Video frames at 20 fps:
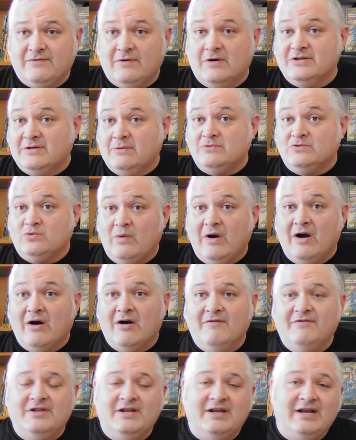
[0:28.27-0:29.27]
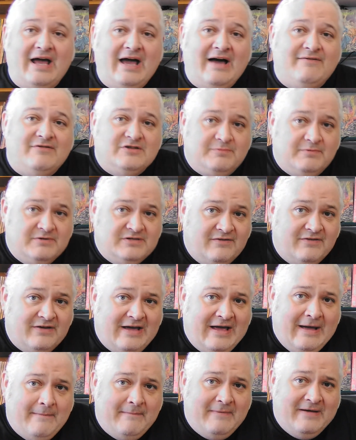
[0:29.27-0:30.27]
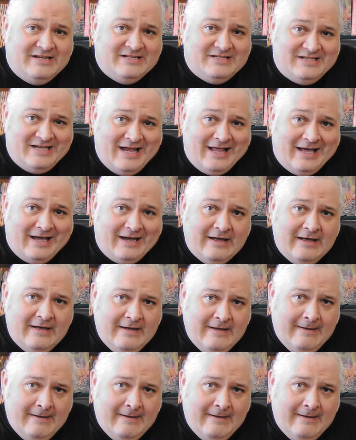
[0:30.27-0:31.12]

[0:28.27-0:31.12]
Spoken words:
as far as I was aware of, didn't have a specific campaign setting